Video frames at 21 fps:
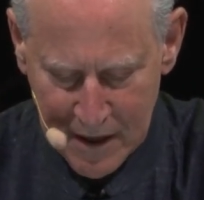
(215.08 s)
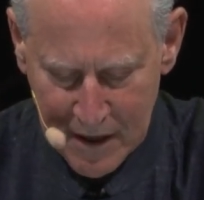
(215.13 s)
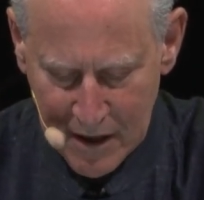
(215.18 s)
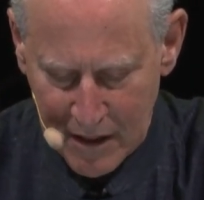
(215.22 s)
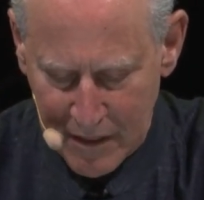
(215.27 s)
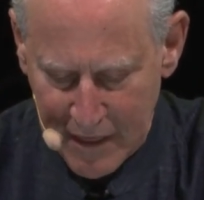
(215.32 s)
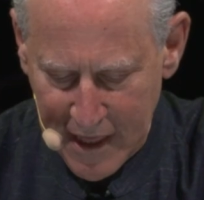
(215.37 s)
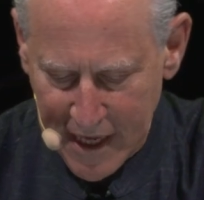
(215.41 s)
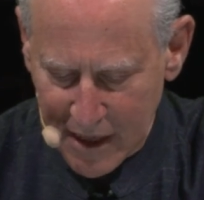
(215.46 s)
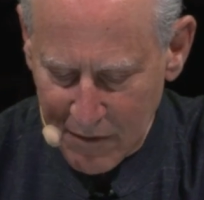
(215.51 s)

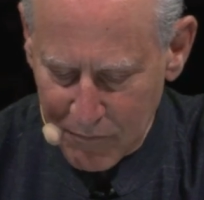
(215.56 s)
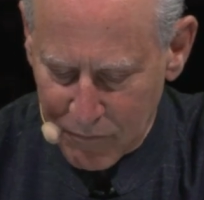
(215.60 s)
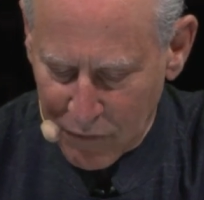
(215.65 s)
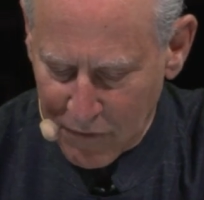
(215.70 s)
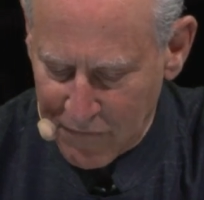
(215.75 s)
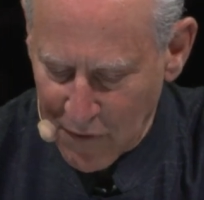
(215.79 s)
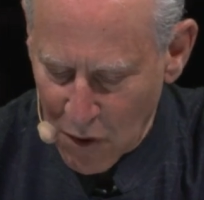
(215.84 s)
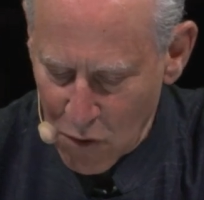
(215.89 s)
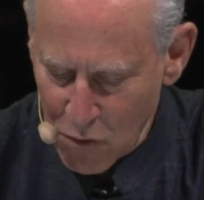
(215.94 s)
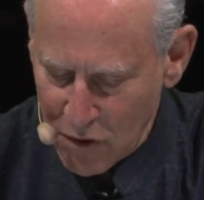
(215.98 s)
They can
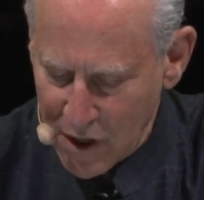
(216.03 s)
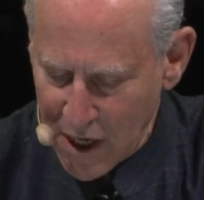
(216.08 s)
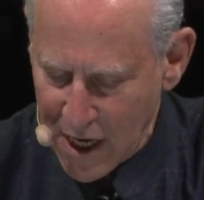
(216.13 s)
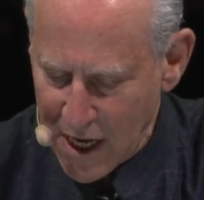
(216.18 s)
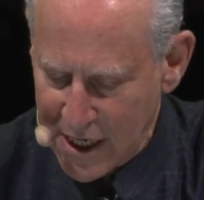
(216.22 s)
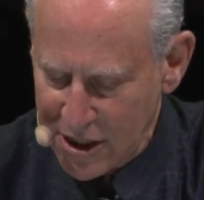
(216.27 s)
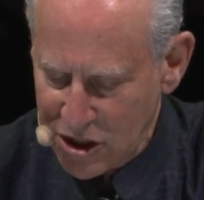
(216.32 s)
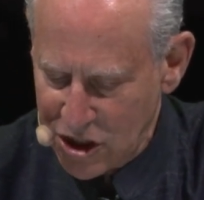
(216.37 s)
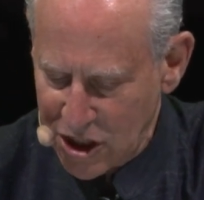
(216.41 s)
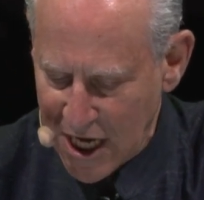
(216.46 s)
provoke
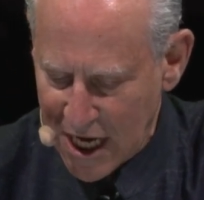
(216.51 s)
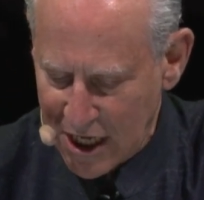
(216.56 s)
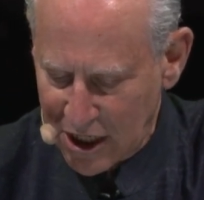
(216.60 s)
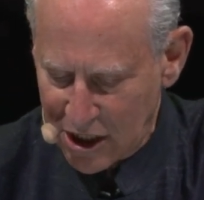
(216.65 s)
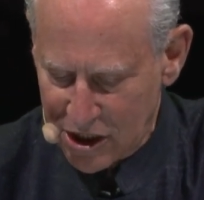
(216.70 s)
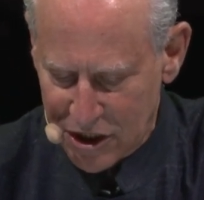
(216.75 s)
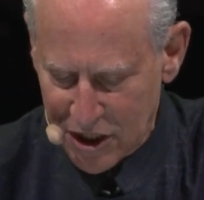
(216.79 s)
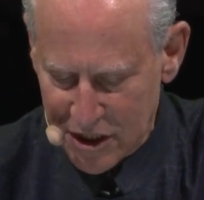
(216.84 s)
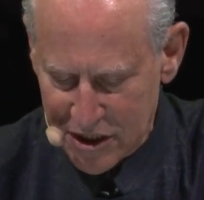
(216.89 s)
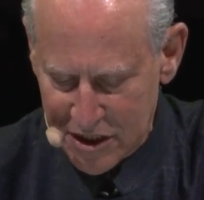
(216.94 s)
and
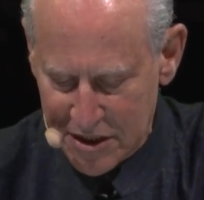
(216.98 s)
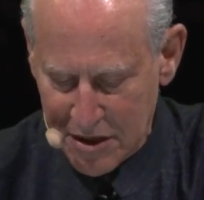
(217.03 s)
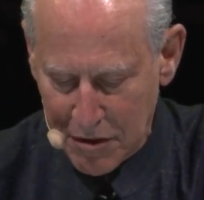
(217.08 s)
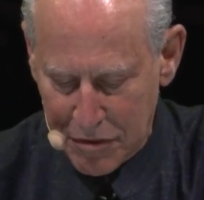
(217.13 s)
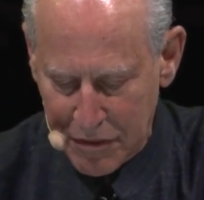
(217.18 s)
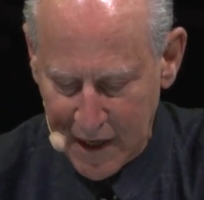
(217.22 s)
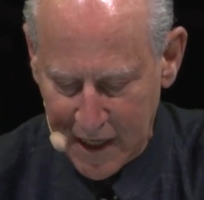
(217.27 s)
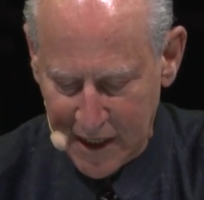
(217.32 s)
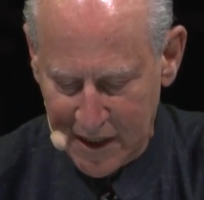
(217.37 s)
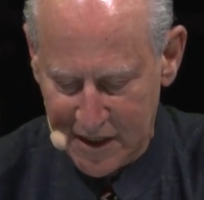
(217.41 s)
challenge us to
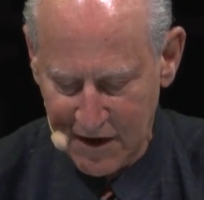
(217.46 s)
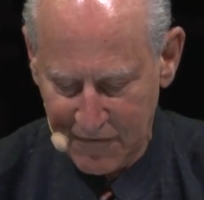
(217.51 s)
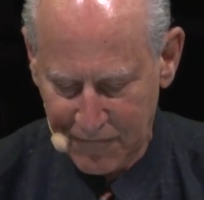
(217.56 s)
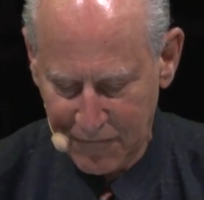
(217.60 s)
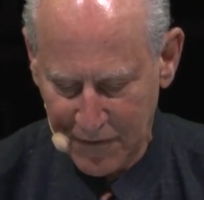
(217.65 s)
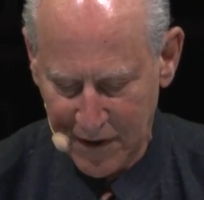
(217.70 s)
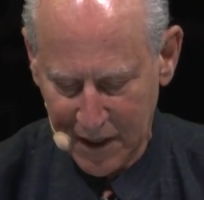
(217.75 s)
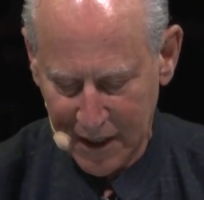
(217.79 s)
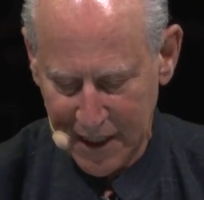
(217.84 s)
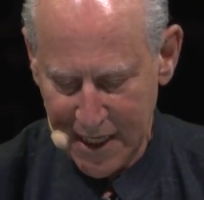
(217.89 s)
think
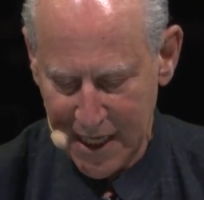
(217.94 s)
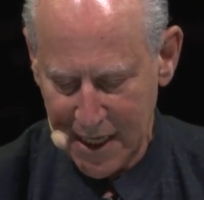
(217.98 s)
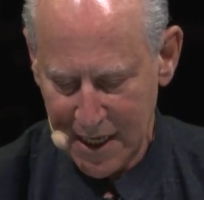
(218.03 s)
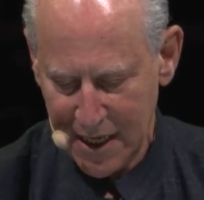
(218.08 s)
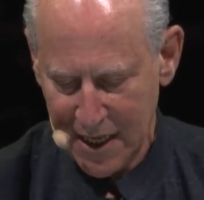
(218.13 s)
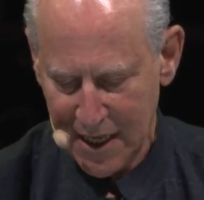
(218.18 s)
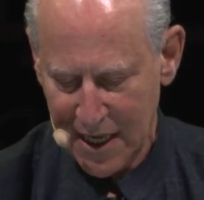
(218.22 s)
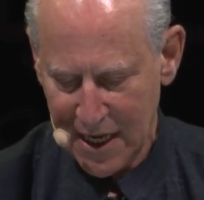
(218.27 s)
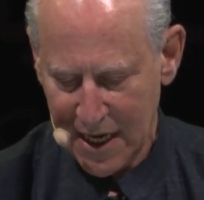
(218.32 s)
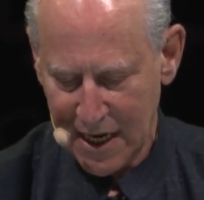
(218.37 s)
differently,
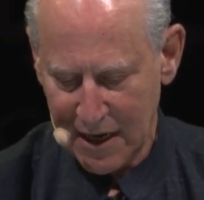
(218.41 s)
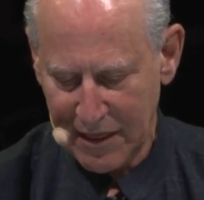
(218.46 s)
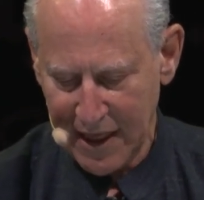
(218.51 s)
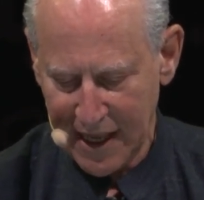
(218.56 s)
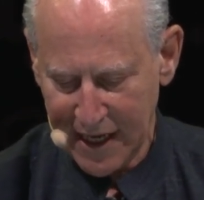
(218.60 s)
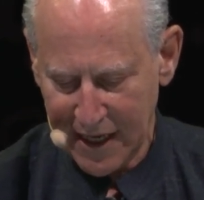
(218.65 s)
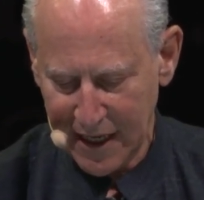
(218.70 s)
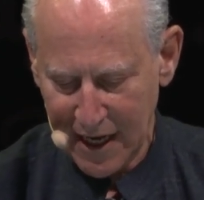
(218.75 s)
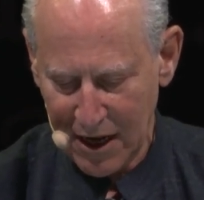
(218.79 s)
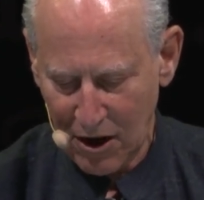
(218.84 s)
and they
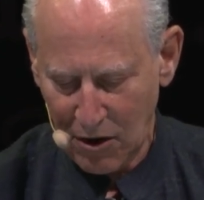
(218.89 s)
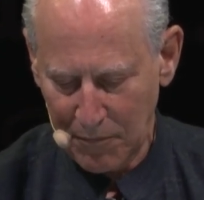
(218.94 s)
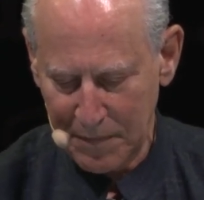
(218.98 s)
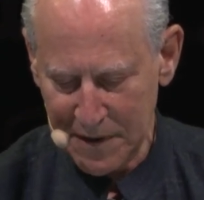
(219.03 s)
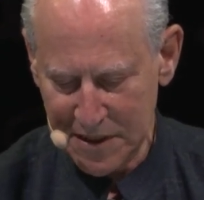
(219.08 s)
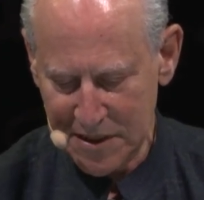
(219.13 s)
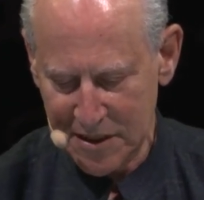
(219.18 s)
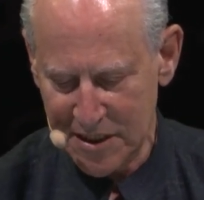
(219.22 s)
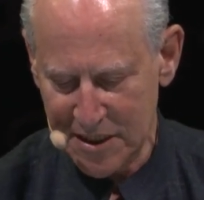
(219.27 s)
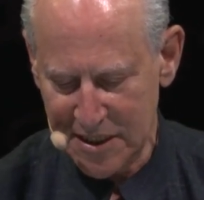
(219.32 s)
can help
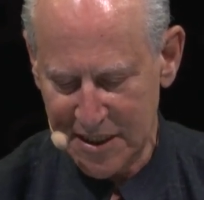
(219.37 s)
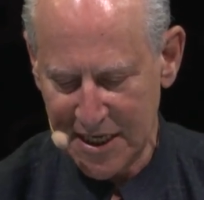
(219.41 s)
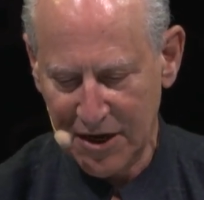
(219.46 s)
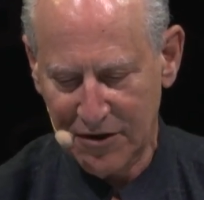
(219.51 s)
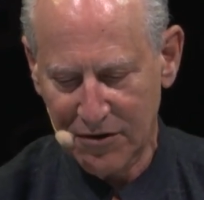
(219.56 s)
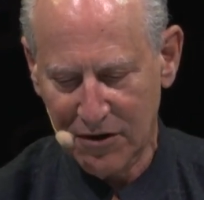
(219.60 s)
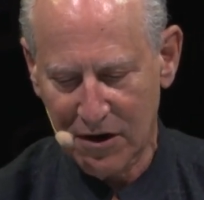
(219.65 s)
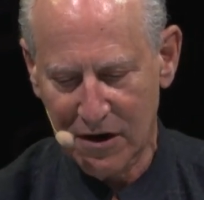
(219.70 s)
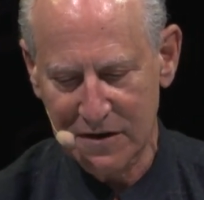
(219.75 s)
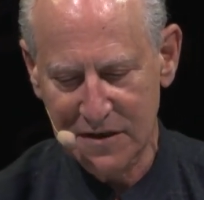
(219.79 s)
us to
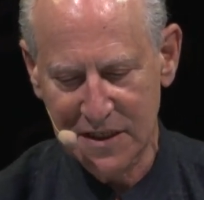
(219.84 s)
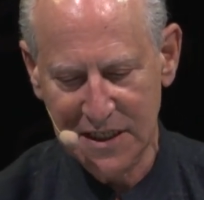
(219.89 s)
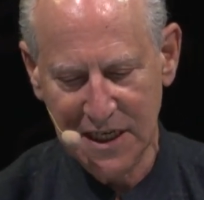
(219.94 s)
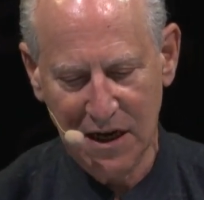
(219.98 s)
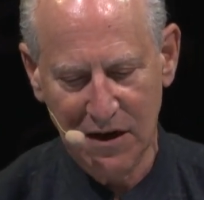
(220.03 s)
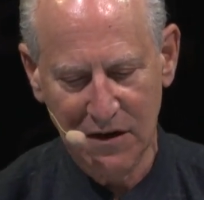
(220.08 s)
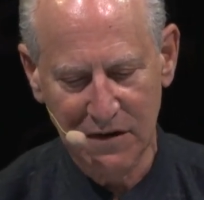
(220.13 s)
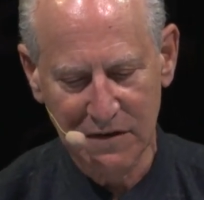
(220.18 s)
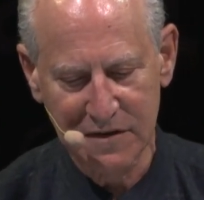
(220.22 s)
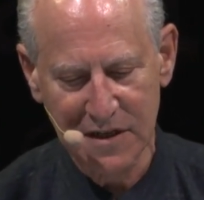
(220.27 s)
center
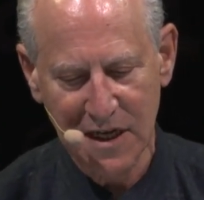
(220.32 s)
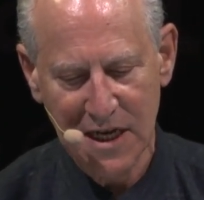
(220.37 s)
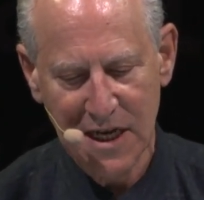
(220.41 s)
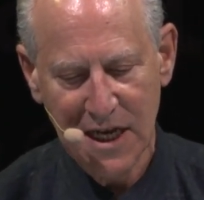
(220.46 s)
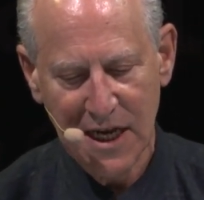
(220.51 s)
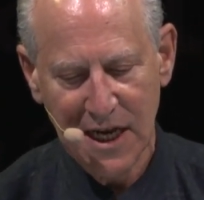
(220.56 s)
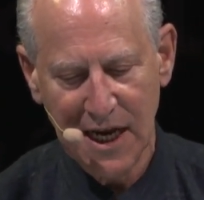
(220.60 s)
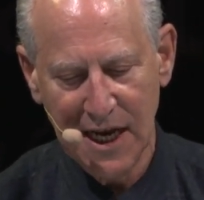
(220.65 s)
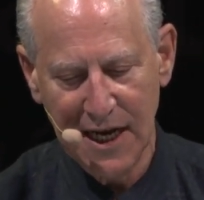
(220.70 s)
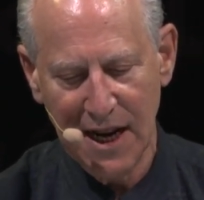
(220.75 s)
ourselves
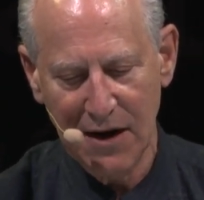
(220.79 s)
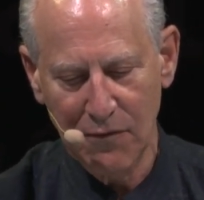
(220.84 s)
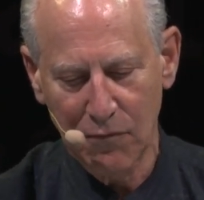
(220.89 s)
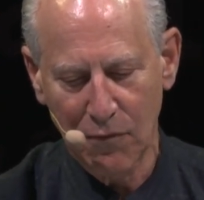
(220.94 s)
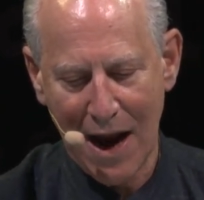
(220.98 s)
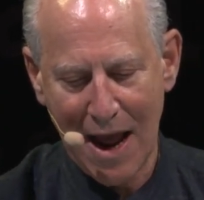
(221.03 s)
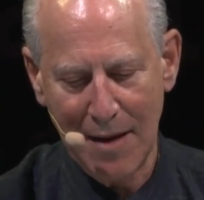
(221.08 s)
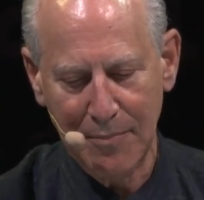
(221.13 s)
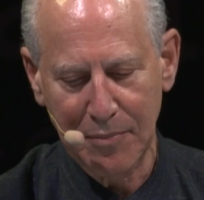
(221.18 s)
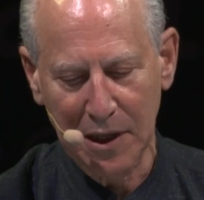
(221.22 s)
in a
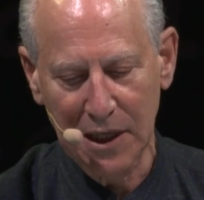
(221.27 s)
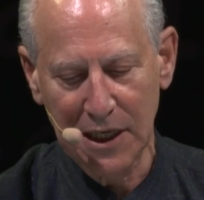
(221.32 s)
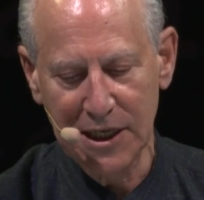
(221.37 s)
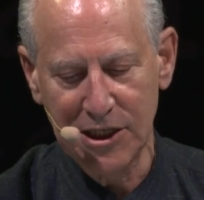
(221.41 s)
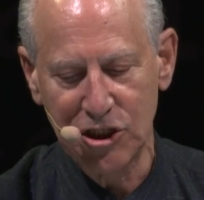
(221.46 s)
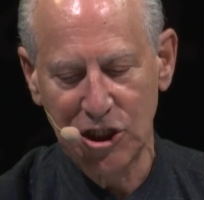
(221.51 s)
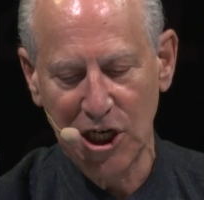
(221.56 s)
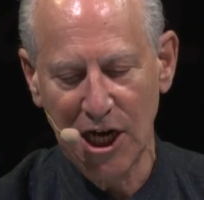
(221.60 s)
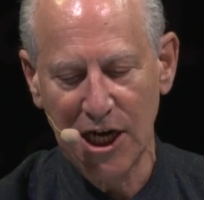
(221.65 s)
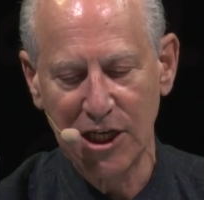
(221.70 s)
rapidly
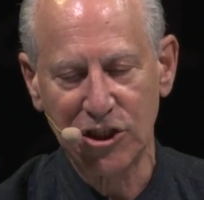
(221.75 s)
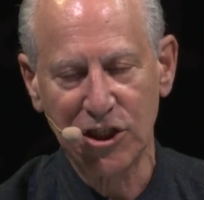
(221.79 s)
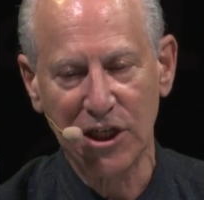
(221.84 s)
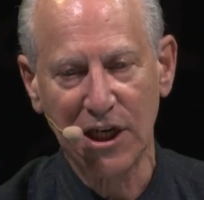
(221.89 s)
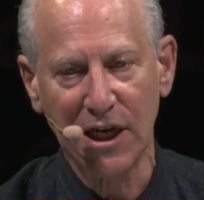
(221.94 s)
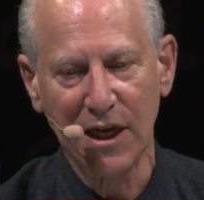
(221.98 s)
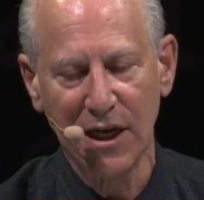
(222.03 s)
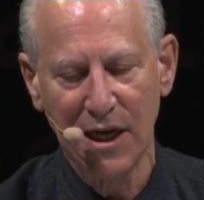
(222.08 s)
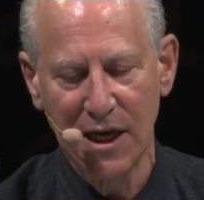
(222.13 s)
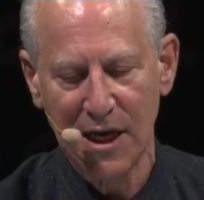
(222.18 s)

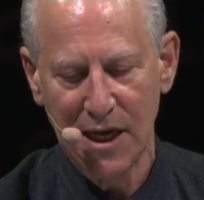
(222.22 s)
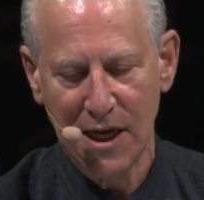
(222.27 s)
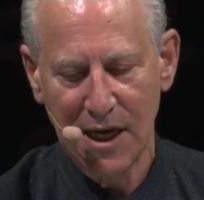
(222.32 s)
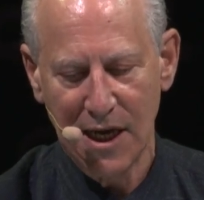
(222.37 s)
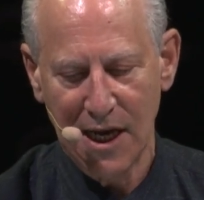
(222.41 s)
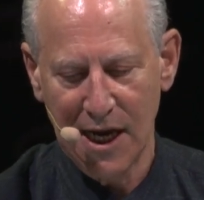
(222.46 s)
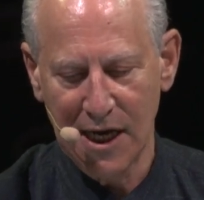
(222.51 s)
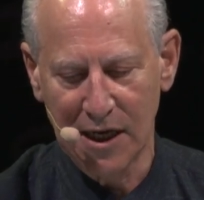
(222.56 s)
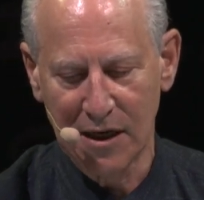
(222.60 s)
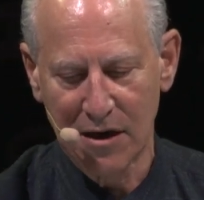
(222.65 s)
changing
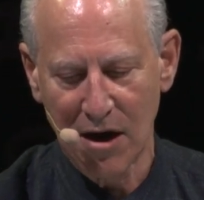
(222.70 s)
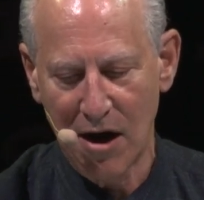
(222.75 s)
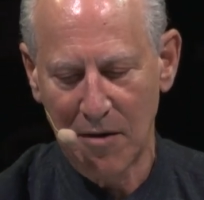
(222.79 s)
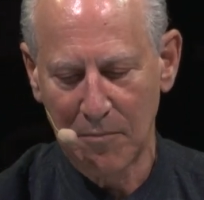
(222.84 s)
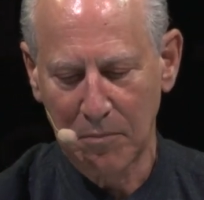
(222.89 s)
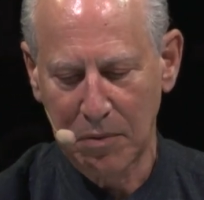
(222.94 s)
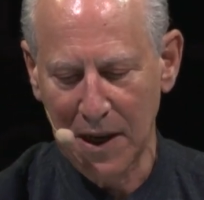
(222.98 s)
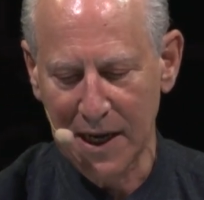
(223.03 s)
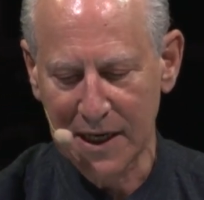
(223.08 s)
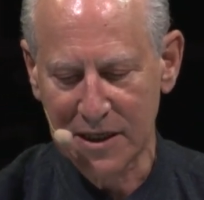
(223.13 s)
and
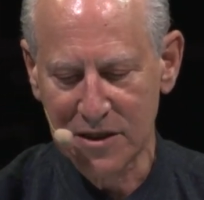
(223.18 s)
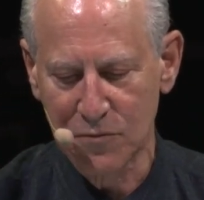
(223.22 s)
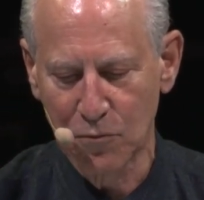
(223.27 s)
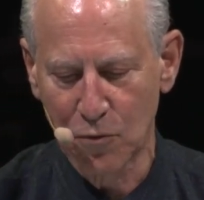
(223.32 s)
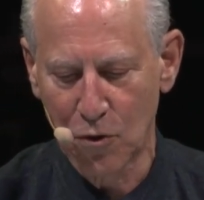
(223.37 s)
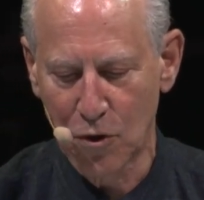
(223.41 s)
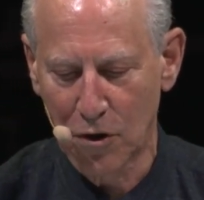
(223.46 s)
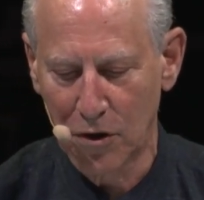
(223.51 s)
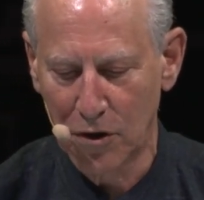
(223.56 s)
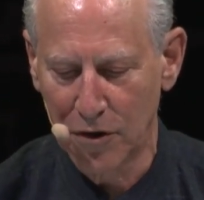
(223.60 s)
complex
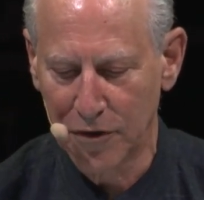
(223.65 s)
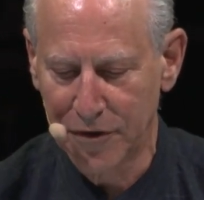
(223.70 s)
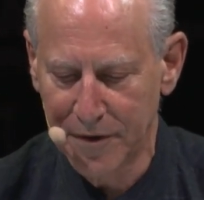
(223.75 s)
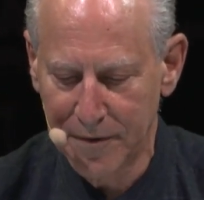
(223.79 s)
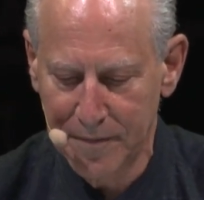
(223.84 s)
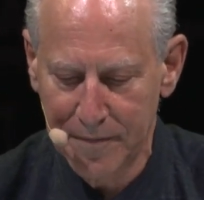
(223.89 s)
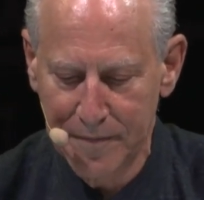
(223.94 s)
world.